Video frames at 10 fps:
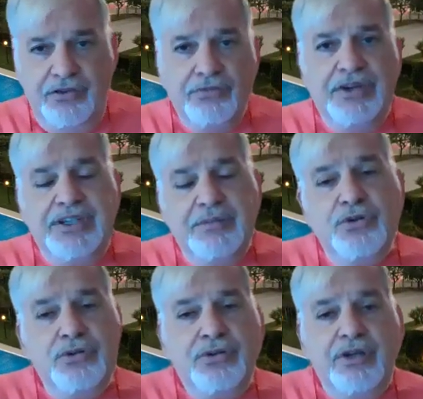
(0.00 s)
If you read the
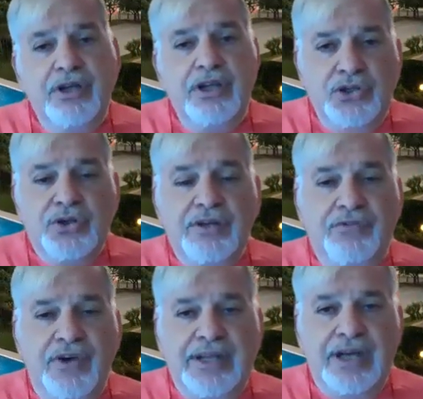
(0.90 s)
book, you can
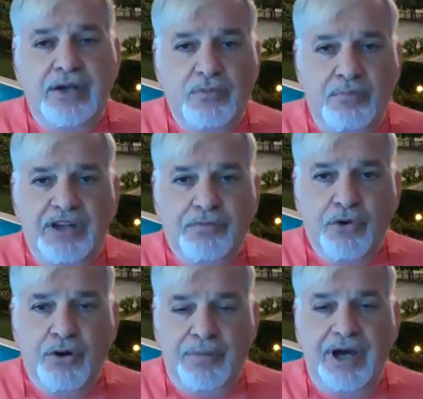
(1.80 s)
find out much
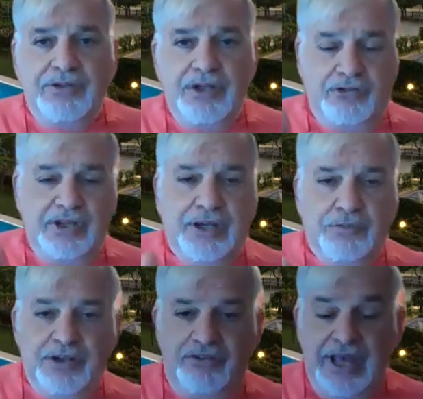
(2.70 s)
more about it. So in other
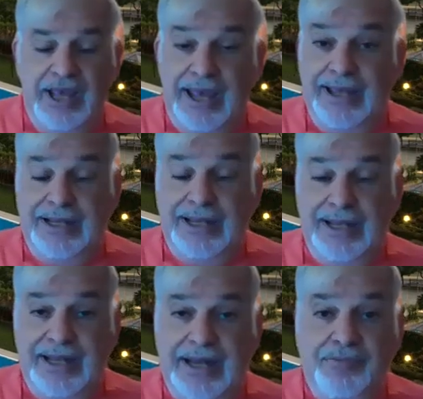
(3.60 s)
words, and
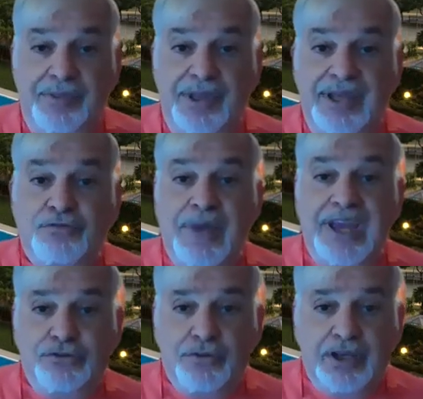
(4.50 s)
everything is
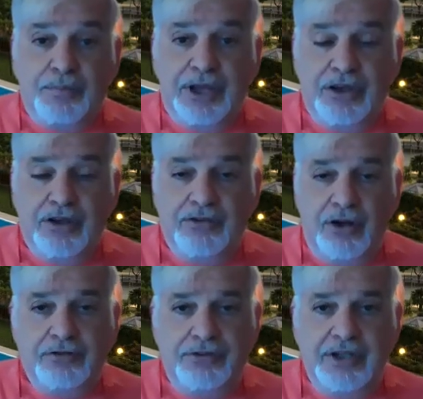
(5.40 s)
matrix, because
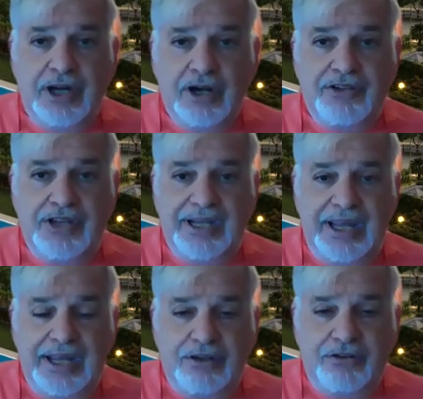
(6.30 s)
also in our day and
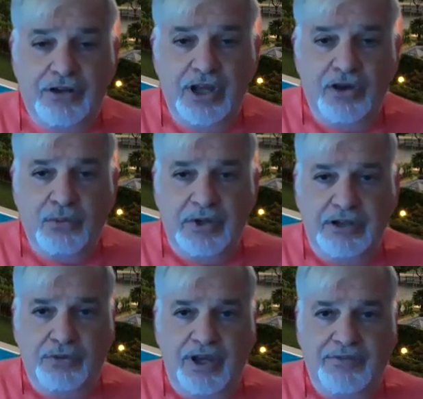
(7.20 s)
age, we
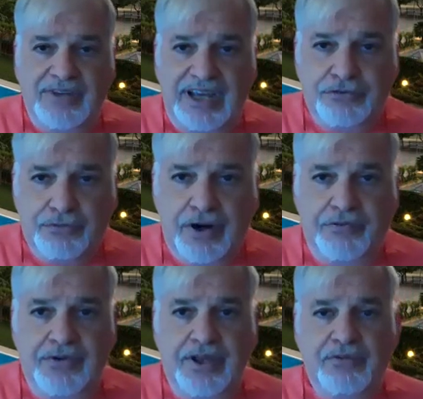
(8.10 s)
need to have nice
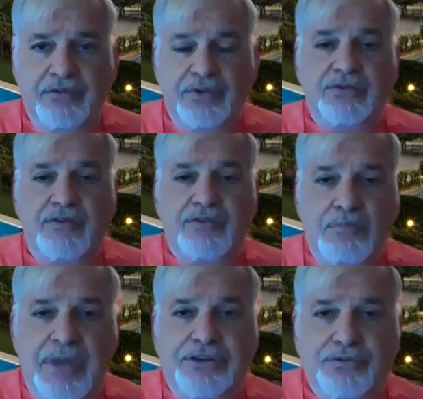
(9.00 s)
graphic, we need to have a
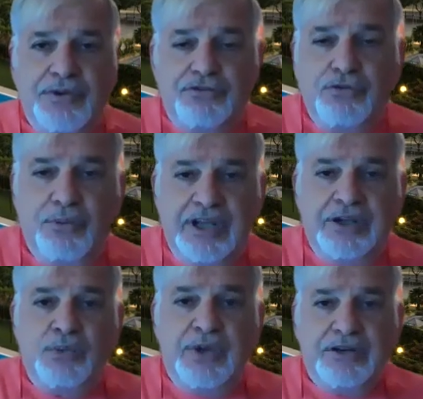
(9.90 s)
matrix so
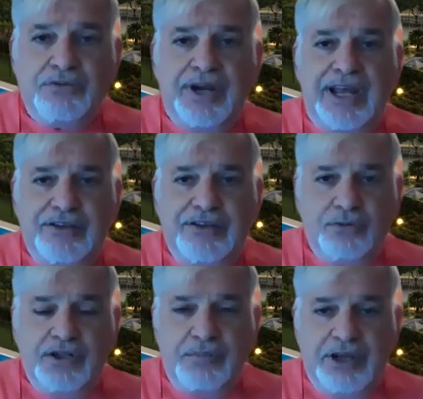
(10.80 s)
we can relate to
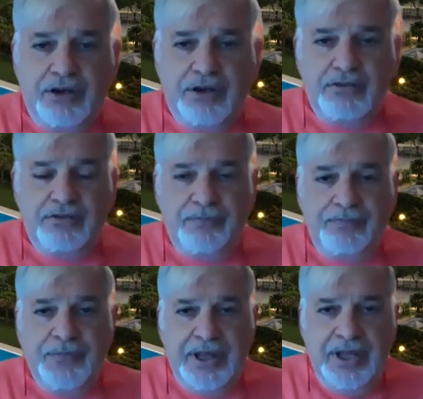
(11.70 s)
it, because